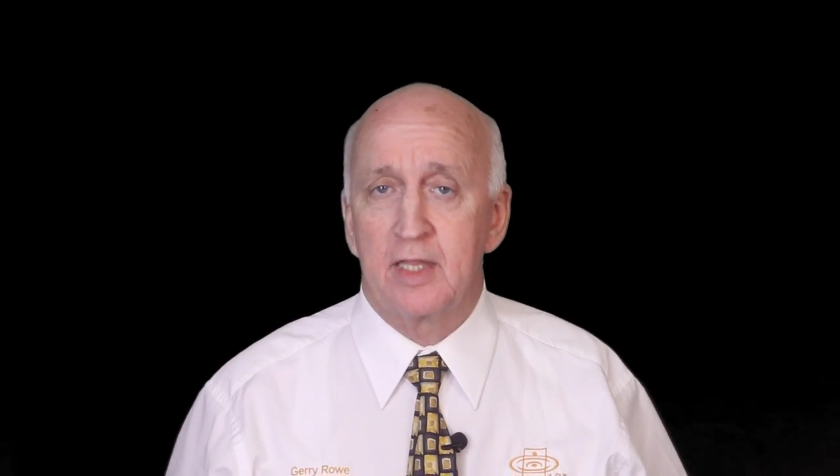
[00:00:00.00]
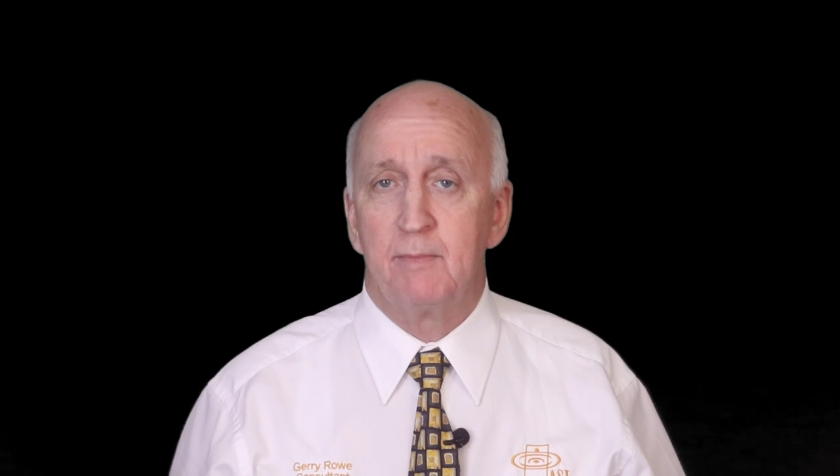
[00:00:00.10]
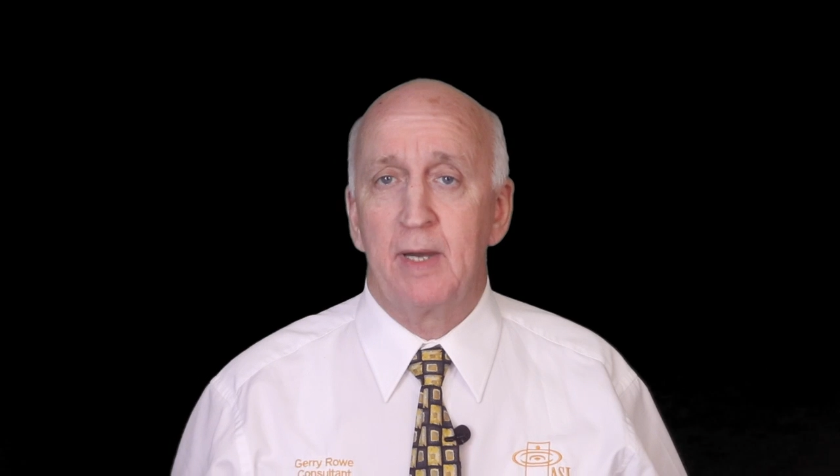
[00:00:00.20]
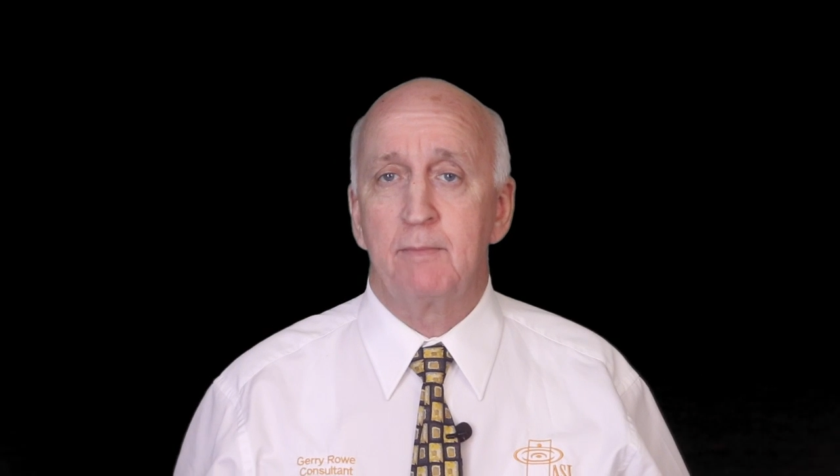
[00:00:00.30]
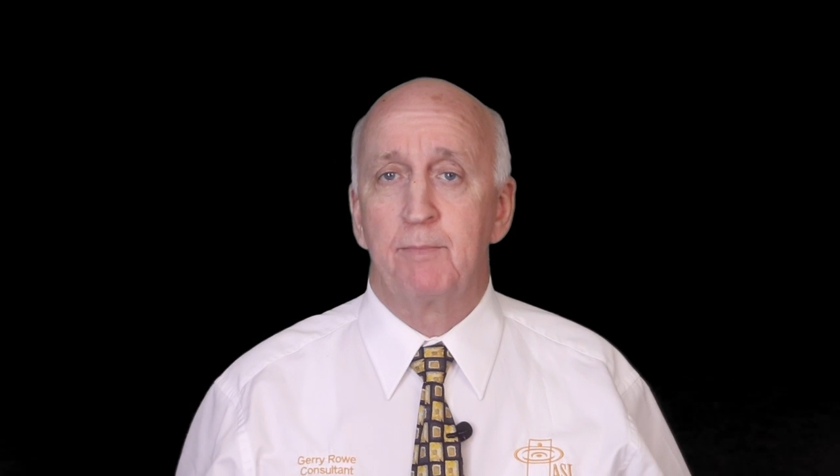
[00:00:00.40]
the
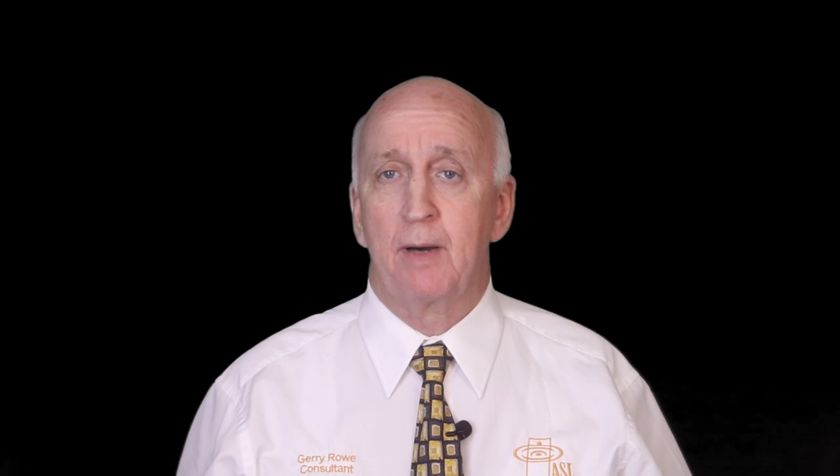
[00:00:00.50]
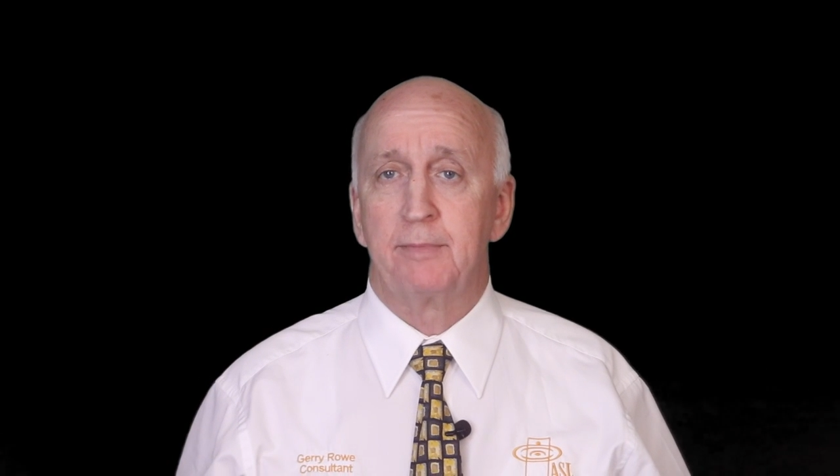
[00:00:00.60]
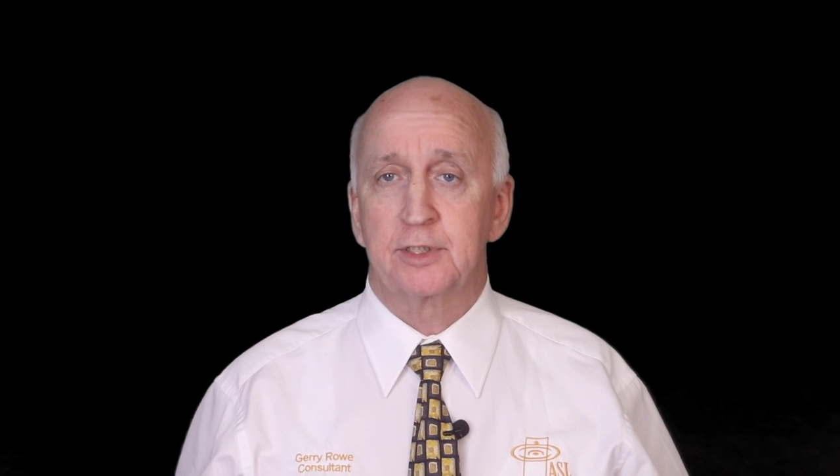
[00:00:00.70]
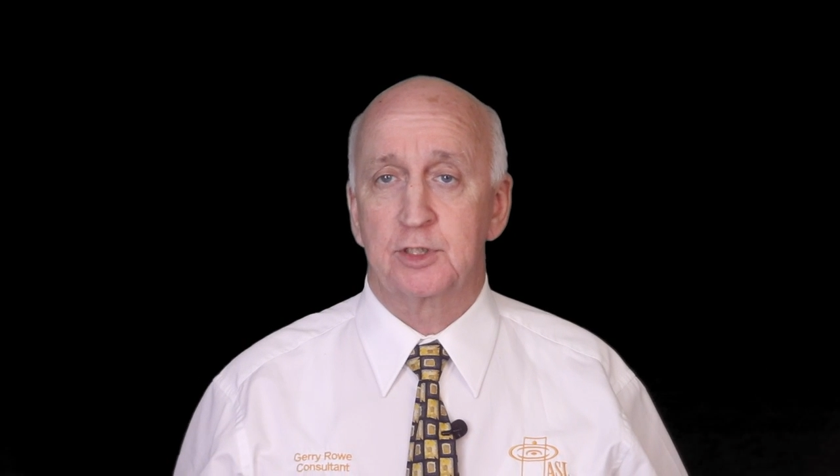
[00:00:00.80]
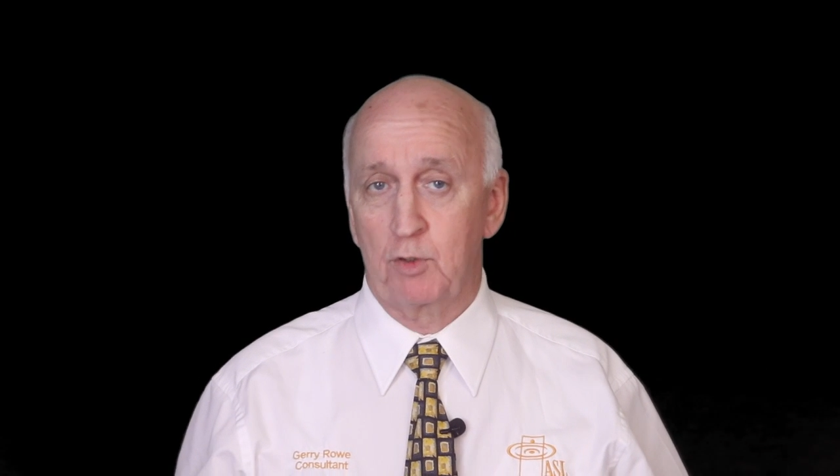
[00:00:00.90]
main
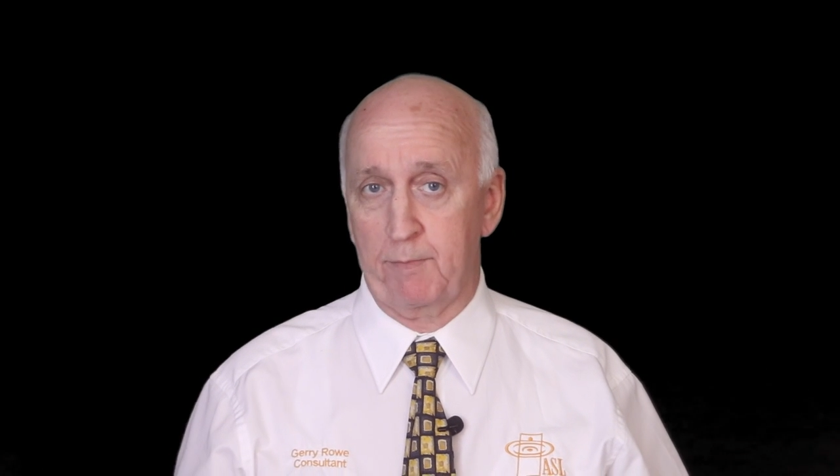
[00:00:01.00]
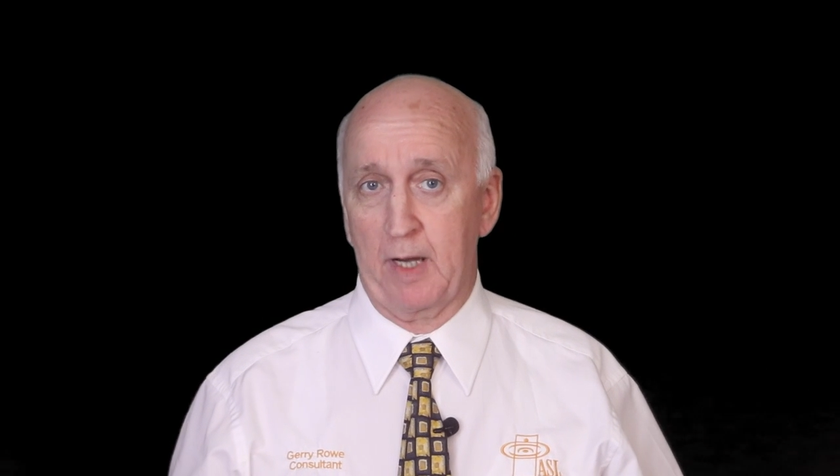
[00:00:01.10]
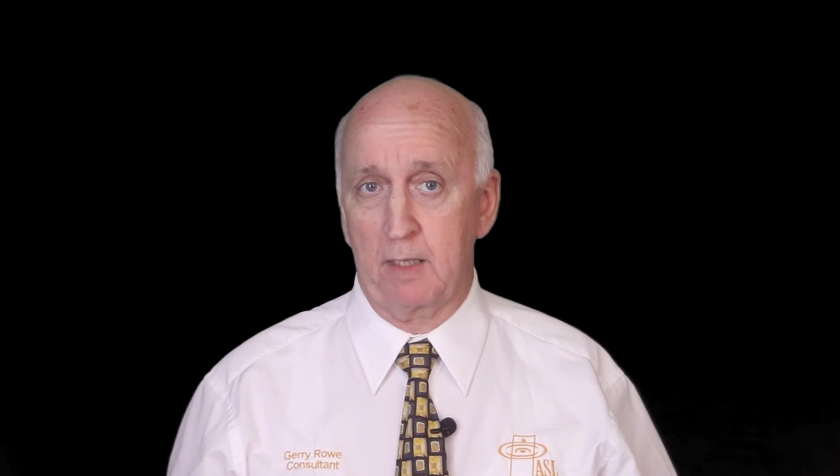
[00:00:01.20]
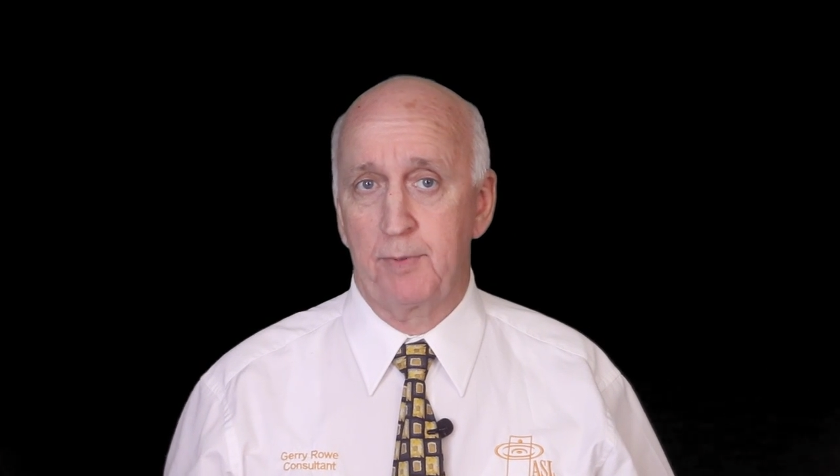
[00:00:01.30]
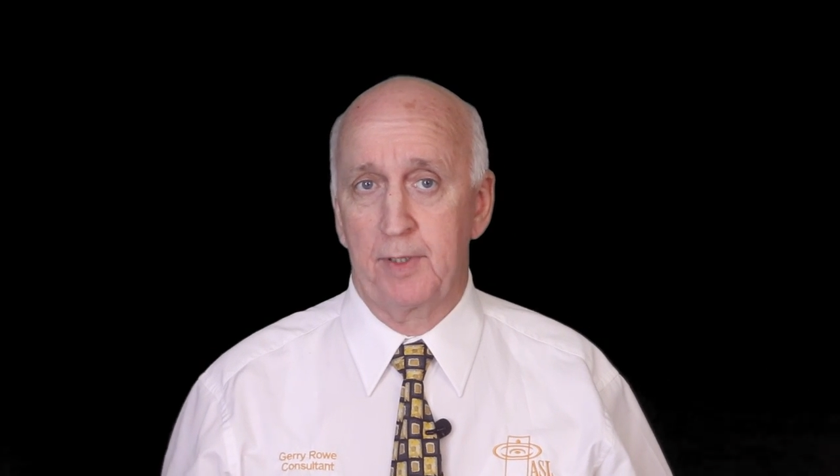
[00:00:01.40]
public sewer
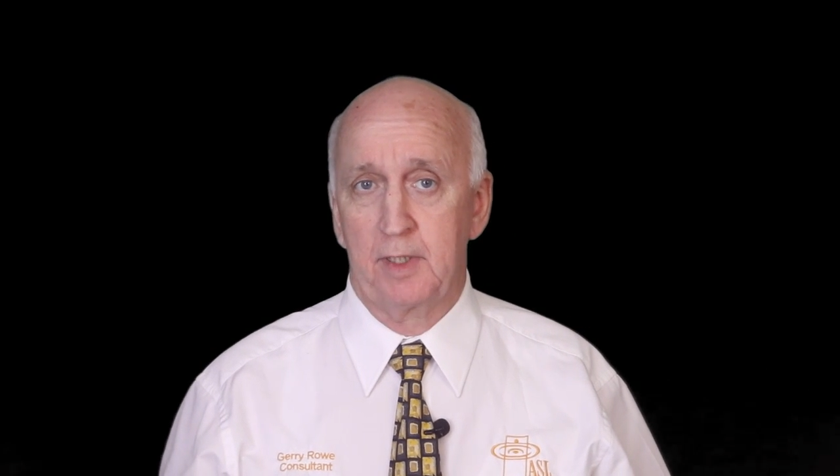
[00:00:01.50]
pipe